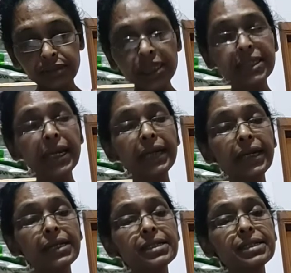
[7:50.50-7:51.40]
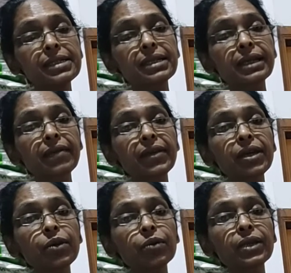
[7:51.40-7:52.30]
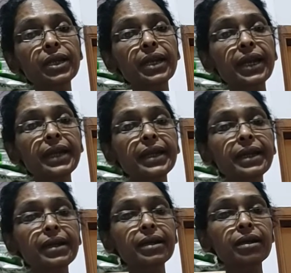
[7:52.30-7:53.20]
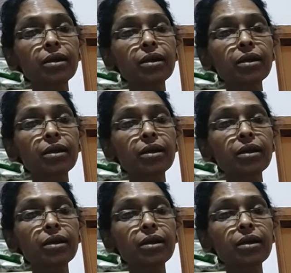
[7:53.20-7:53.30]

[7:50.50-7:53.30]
the sentence, giving you the related